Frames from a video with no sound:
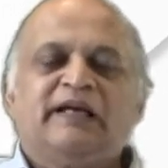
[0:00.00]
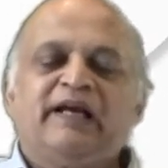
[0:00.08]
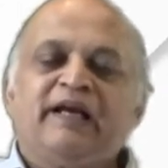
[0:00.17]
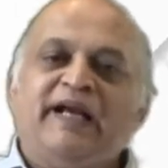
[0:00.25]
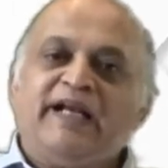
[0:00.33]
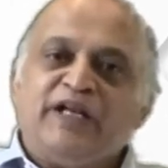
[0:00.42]

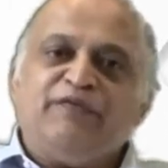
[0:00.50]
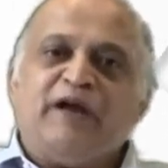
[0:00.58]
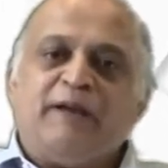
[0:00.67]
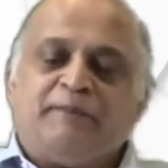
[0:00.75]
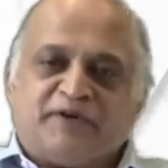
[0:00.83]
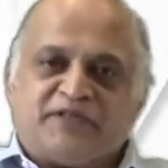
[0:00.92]

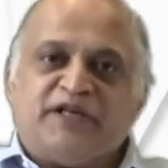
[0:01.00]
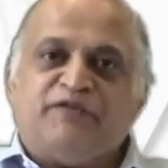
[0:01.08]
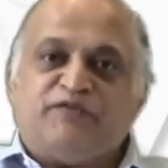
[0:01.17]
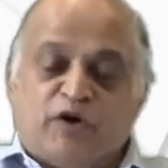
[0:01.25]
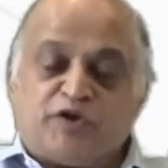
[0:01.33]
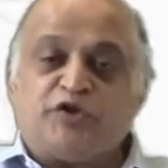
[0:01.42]
85%
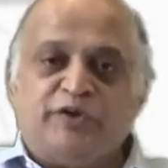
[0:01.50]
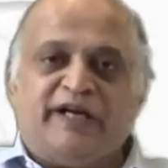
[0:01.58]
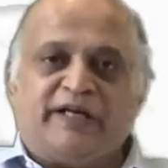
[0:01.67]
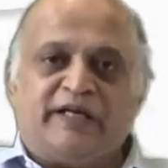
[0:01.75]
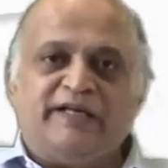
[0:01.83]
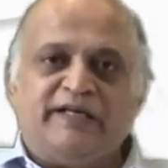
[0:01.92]

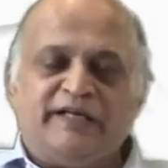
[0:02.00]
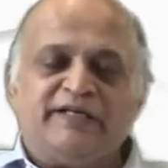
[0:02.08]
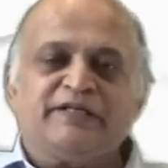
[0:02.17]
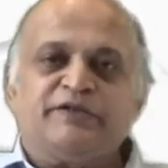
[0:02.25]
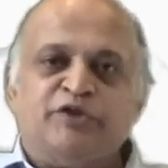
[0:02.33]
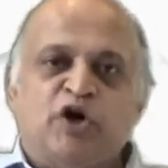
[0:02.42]
fortunately
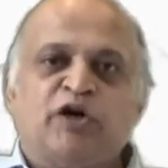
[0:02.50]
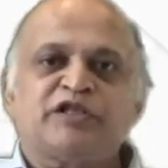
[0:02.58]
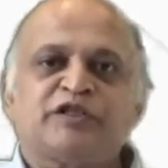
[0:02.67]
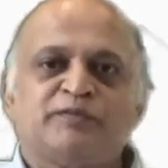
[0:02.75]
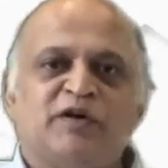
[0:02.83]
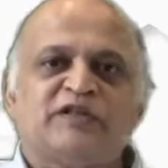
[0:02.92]
is
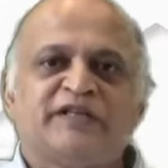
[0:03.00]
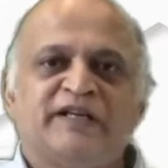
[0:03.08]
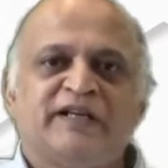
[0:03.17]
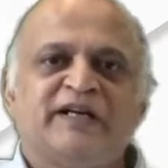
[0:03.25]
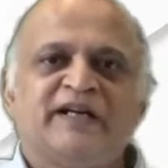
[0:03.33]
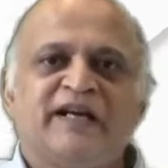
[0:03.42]
non-small cell
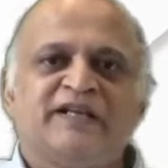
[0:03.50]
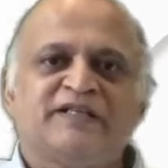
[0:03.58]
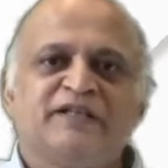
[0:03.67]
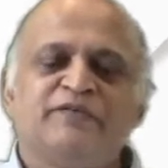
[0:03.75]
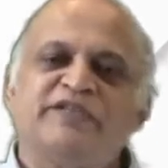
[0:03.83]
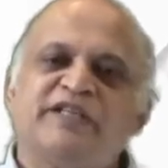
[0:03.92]
lung
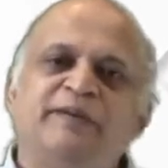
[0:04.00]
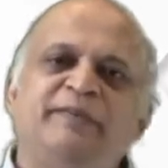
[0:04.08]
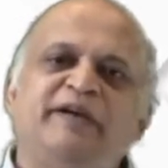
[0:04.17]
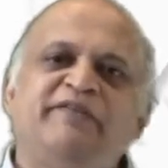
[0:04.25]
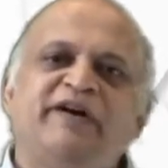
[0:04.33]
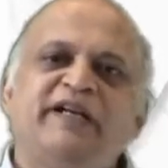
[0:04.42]
cancer, which can
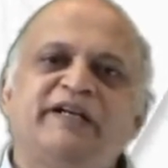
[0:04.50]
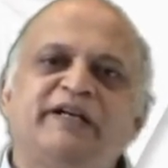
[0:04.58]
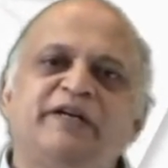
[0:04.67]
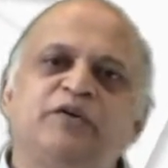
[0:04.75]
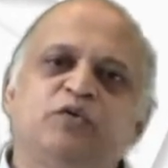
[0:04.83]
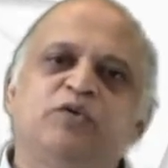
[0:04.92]
be divided
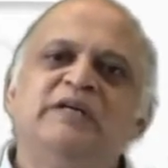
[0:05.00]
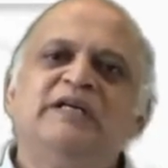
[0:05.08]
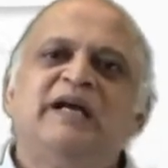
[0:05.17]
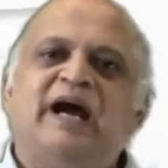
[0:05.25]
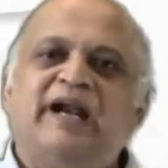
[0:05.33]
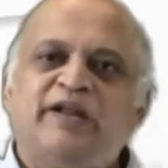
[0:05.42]
into
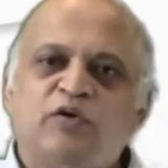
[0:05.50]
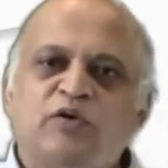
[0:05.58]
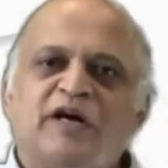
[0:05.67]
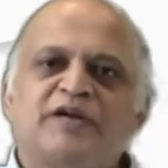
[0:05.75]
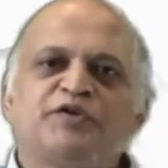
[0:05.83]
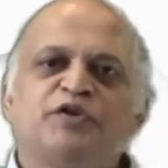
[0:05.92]

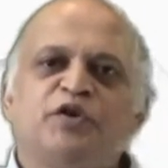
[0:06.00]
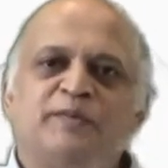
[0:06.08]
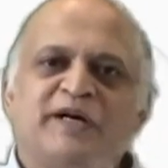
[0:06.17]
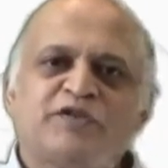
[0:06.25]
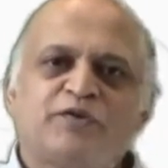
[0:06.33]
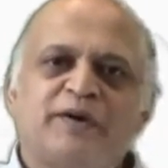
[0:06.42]

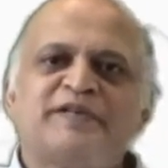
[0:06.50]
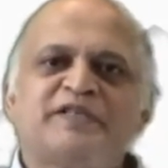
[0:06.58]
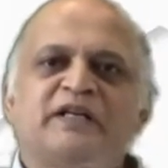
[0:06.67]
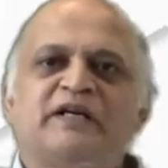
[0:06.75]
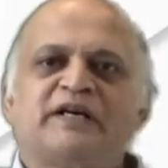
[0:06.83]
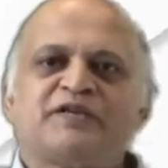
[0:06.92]
adenocarcinoma, squamous
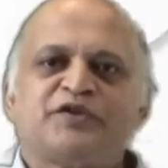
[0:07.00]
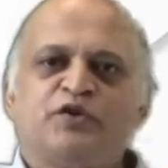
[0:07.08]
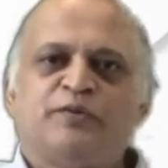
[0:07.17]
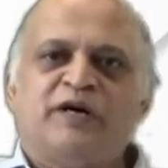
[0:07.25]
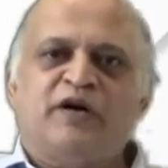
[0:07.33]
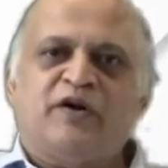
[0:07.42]
cell
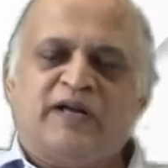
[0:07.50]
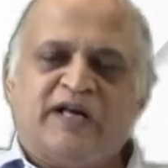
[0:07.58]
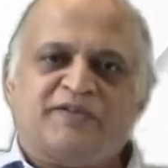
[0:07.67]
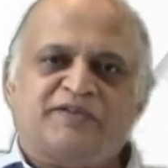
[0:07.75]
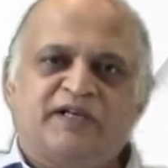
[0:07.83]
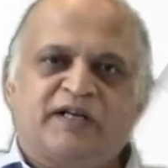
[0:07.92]
carcinoma or
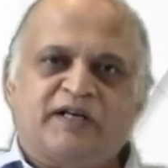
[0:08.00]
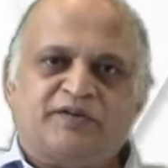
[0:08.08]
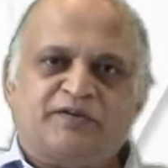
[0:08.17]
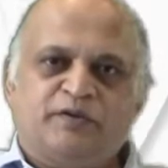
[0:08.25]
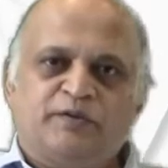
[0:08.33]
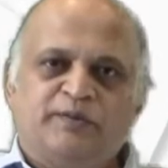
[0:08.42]
large cell
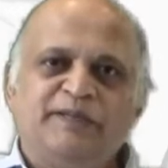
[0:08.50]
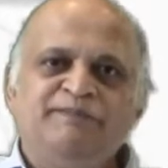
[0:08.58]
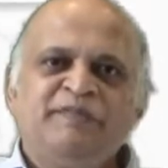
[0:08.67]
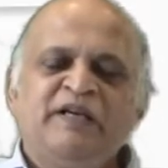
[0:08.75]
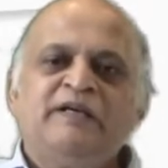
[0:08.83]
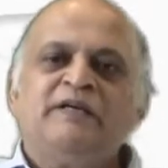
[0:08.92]
carcinoma,
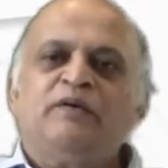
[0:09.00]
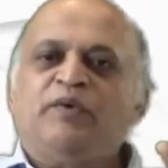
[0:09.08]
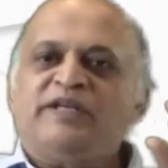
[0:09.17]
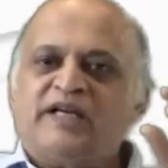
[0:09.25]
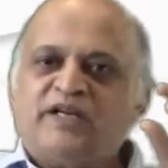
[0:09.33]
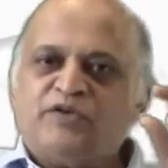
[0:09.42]

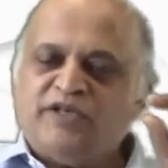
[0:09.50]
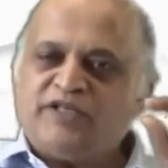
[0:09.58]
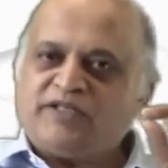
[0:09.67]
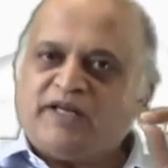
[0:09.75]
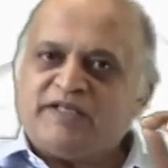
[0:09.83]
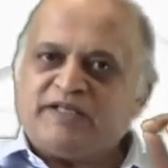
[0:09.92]
which actually
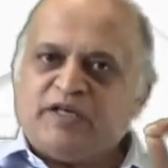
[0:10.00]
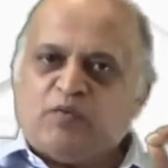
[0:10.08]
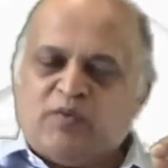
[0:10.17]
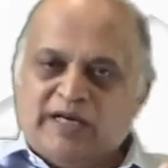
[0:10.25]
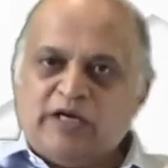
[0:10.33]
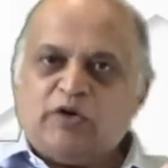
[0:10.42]
starts at
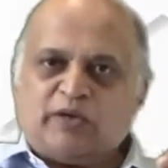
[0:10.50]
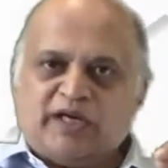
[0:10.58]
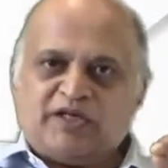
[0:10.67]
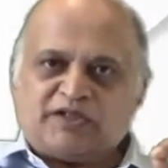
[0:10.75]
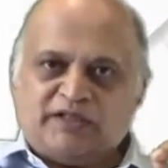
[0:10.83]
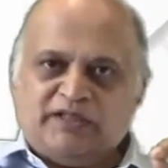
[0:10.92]
one
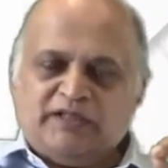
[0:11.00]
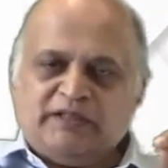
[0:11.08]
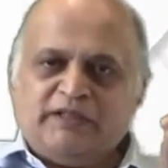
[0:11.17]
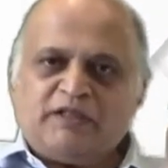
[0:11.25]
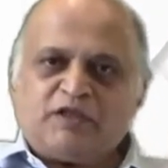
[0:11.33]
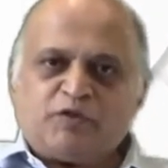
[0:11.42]
location,
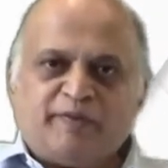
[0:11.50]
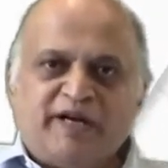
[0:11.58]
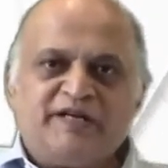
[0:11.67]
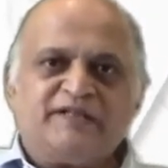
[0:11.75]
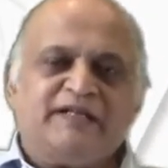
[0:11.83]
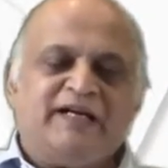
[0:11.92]

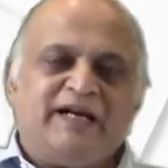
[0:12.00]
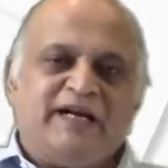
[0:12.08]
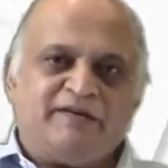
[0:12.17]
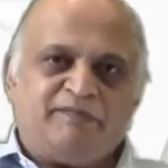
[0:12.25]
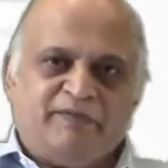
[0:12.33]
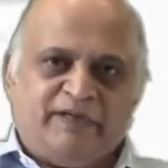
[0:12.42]
spreads
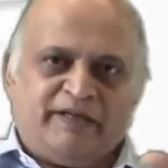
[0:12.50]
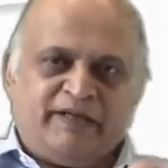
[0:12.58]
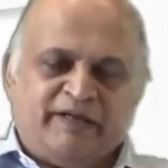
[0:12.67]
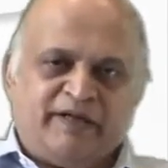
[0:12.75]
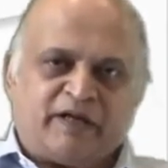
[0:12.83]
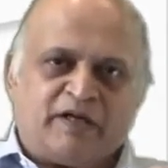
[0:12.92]

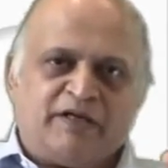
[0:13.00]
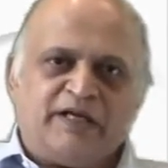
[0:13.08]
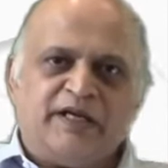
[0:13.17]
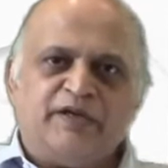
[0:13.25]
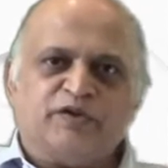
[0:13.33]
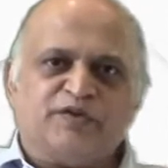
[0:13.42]
in a
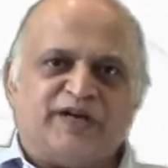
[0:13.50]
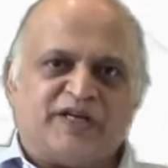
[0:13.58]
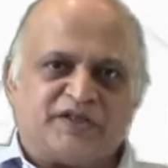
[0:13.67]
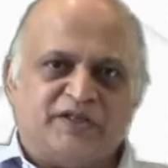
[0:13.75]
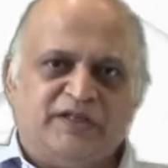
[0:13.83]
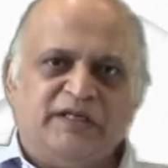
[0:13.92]
contiguous
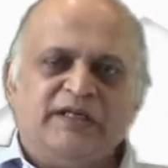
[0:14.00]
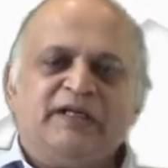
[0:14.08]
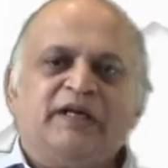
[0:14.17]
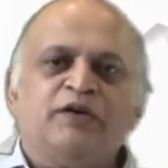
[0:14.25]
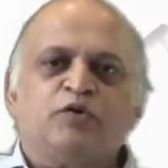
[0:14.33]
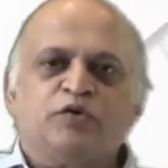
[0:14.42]
fashion
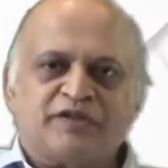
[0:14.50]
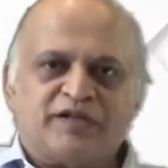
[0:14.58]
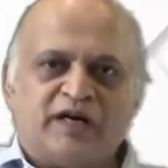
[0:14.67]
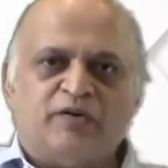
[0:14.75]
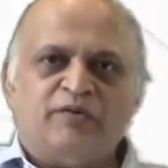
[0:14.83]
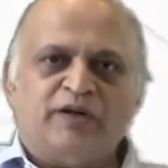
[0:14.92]
into the
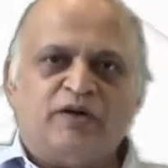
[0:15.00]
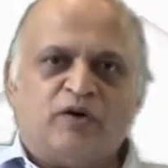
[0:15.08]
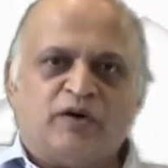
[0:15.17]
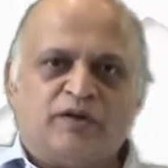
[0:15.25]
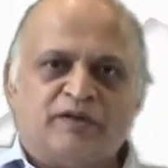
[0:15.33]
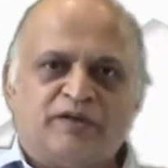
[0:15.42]
surrounding
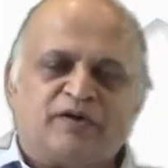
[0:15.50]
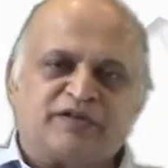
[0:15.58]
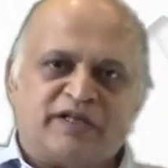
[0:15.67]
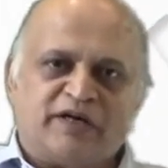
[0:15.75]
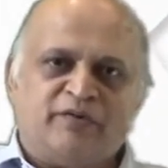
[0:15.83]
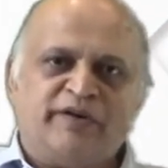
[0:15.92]
organ or
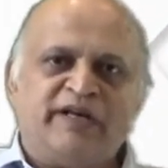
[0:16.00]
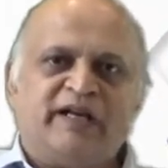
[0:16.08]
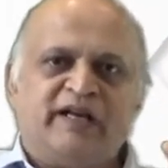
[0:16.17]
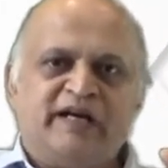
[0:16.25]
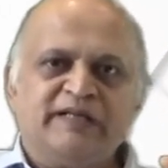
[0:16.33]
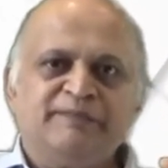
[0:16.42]
surrounding
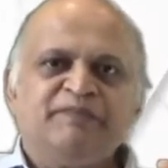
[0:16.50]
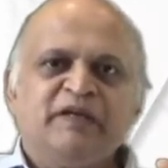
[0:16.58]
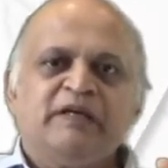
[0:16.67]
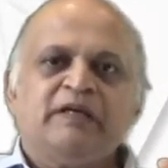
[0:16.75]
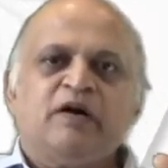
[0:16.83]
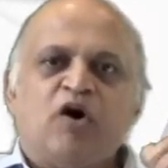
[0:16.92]
lung,
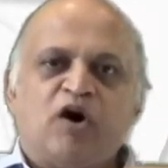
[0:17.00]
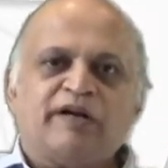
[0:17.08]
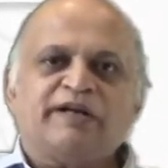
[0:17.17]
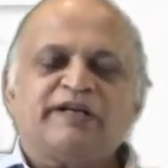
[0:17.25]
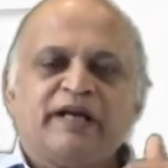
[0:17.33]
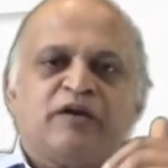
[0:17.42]
or
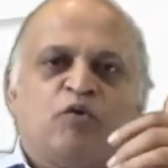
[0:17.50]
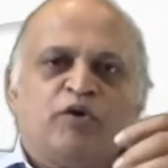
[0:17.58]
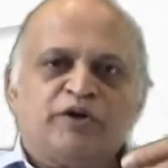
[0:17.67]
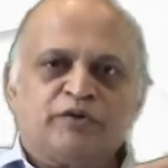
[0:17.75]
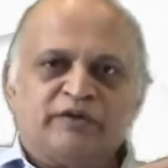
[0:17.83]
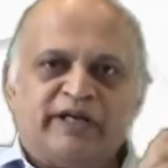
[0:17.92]
it can go
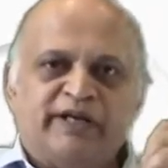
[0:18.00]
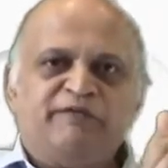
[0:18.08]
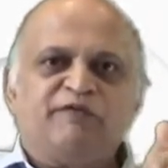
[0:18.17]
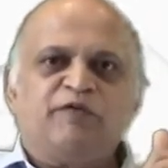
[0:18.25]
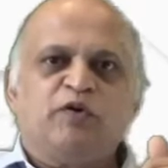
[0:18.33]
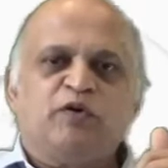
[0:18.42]
into the
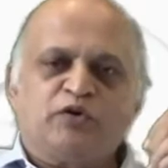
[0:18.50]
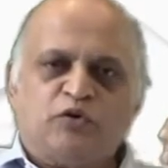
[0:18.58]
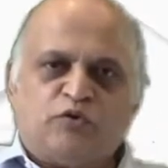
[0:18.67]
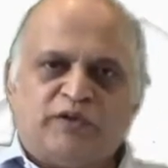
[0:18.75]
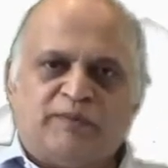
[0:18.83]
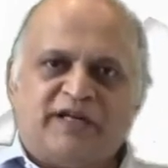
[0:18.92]
lymph node
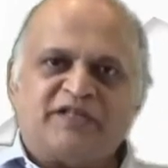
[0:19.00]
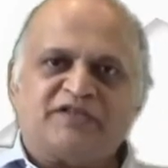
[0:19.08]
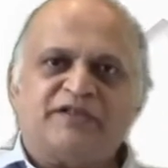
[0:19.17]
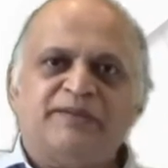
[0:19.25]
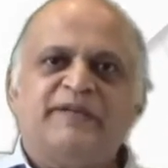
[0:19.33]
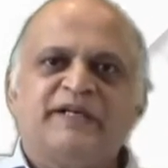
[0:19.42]
through the
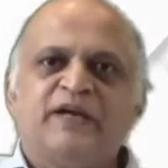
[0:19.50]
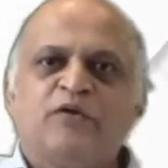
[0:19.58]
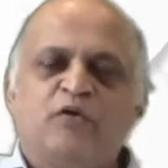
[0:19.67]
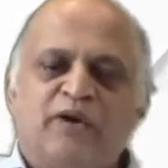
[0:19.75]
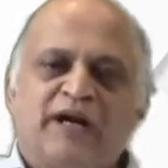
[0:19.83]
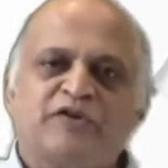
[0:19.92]
bloodstream. It can
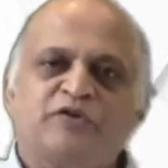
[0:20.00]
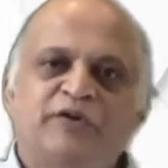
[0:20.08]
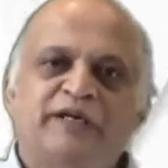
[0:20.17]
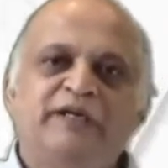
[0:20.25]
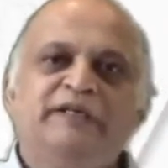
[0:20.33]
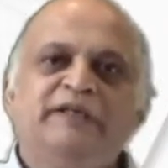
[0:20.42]
go
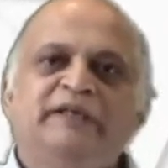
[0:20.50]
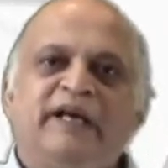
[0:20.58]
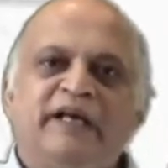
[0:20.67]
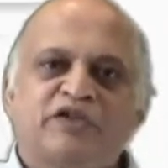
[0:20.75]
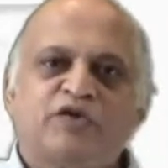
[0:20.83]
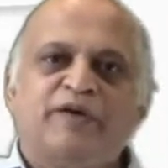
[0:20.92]
actually
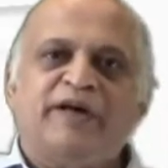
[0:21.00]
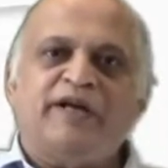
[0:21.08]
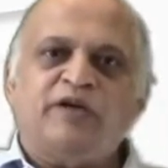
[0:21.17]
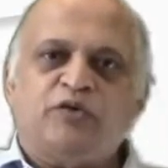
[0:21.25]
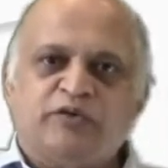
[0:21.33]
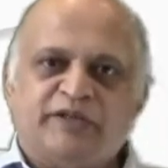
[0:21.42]
elsewhere
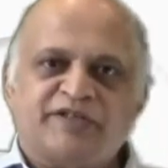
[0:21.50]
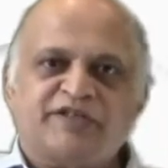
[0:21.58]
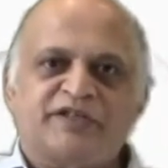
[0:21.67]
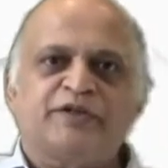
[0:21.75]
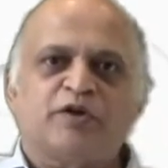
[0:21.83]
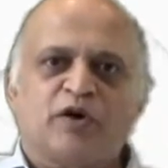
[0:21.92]
into the
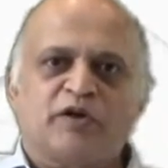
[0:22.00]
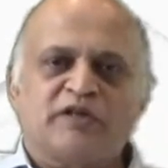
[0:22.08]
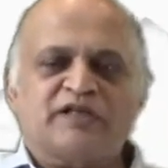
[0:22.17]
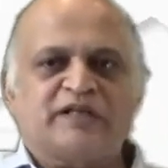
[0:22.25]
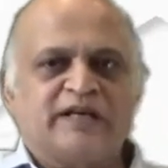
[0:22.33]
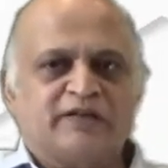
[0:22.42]
distant
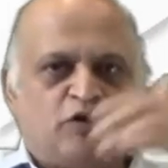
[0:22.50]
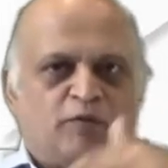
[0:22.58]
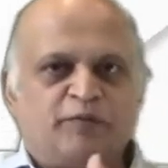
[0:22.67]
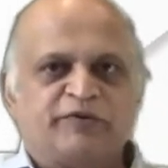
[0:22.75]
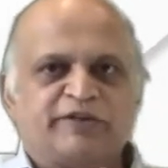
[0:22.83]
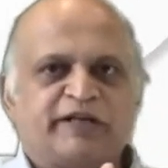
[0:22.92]
organs like the
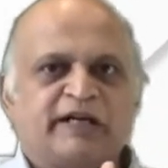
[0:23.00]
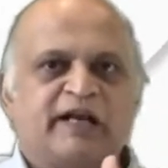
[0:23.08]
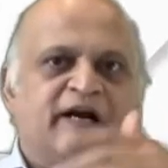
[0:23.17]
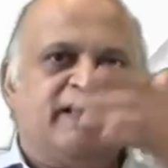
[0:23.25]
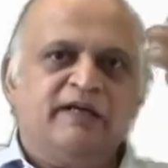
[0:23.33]
opposite lung,